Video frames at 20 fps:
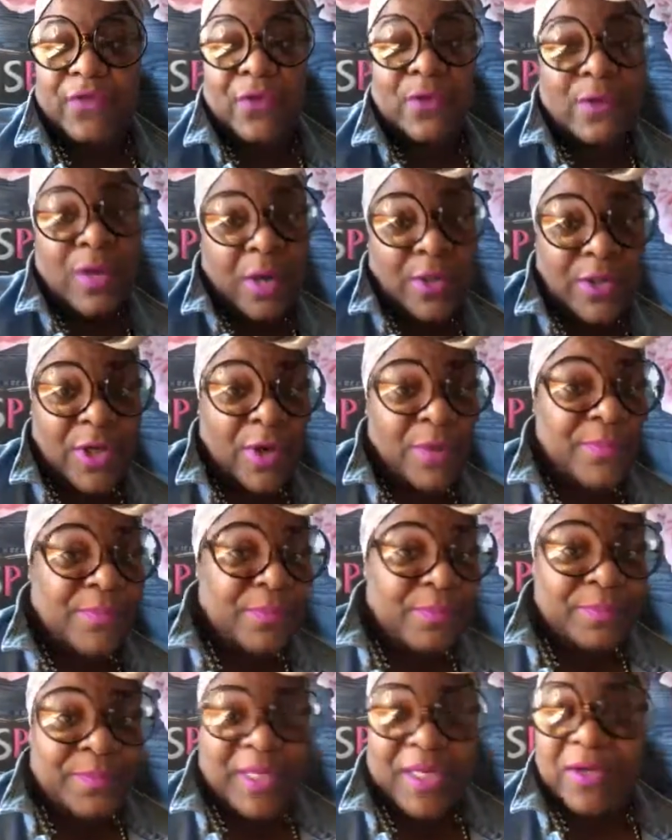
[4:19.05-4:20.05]
you know your
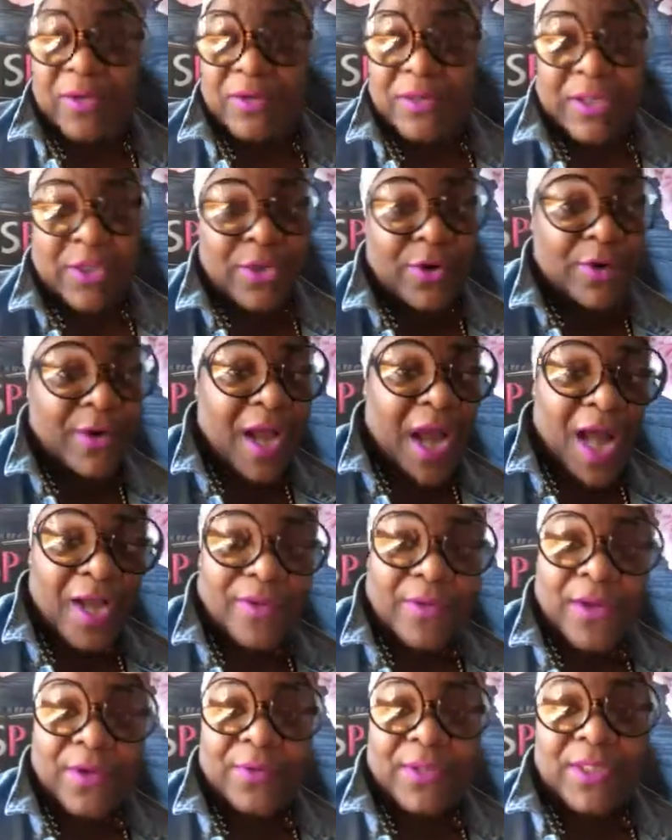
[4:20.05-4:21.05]
bills and your
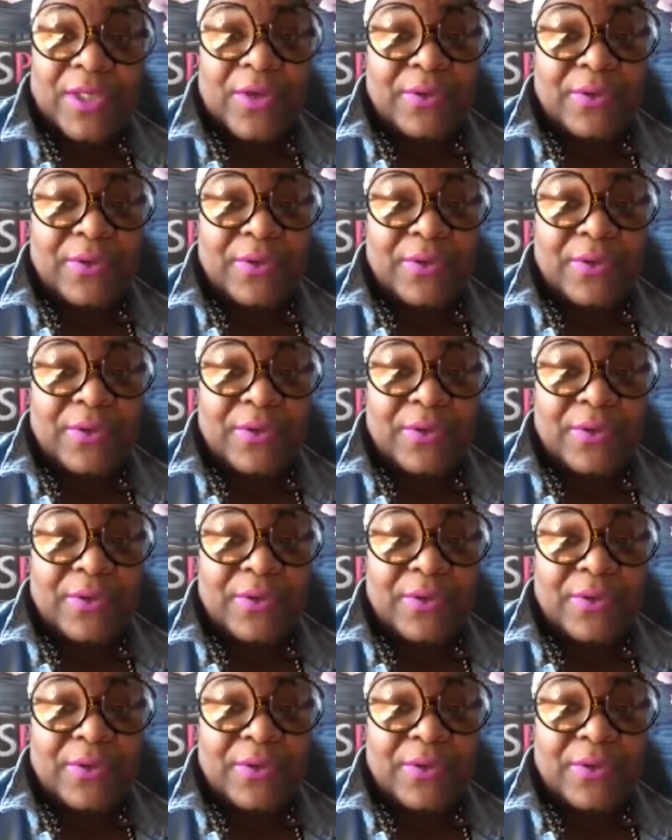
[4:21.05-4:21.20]
car note and